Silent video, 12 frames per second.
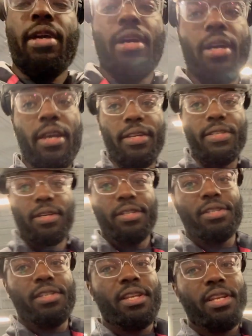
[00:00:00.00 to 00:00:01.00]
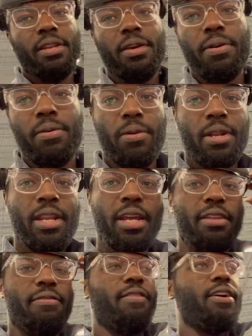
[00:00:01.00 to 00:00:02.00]
All right, so I just did
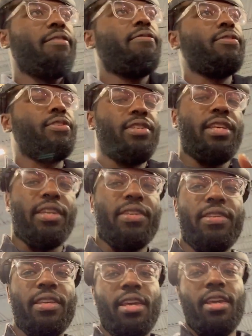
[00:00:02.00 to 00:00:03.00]
195 for 6.